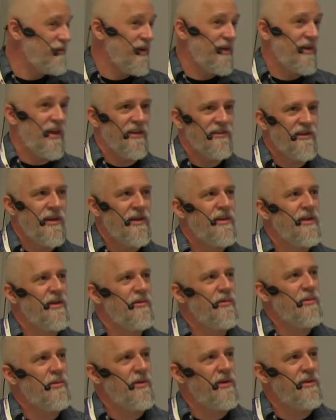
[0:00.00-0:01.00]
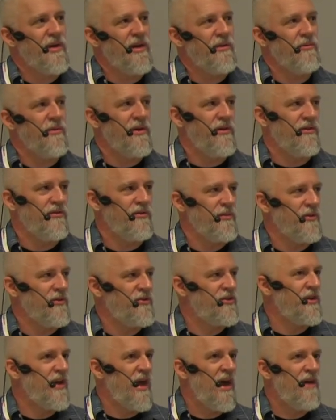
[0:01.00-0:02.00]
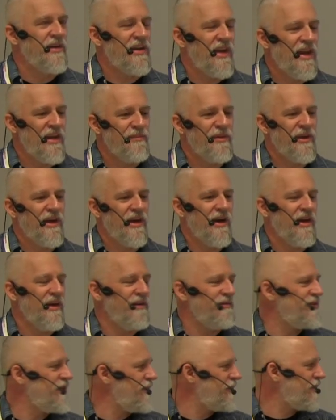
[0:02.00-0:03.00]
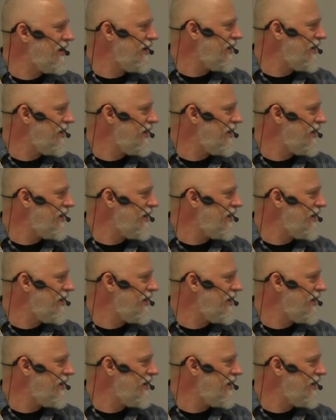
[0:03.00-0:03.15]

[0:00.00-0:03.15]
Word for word: every case, anything we want to be reusable, should have an API of some